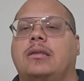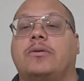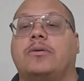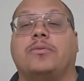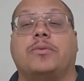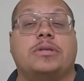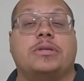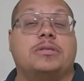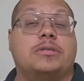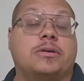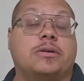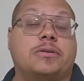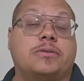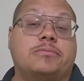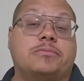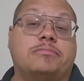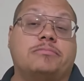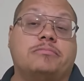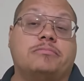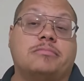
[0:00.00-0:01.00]
The
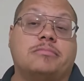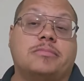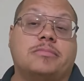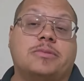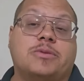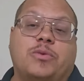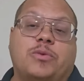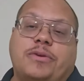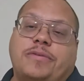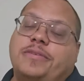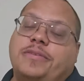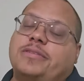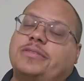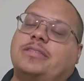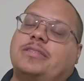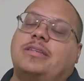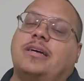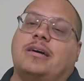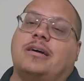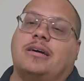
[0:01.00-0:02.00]
result, we
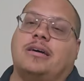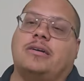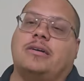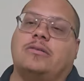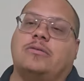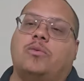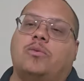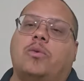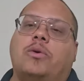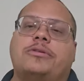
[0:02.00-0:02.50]
feel stuck,